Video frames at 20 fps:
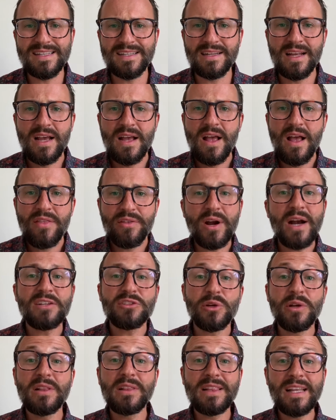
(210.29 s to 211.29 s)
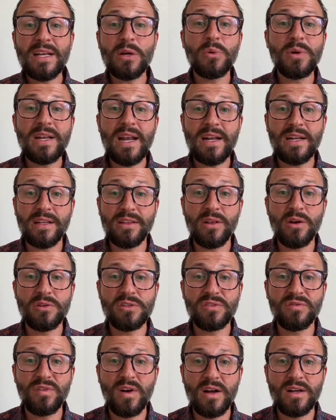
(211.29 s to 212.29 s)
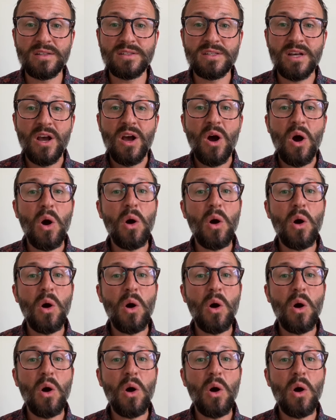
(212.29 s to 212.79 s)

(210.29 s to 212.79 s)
and they're actually liquidating those funds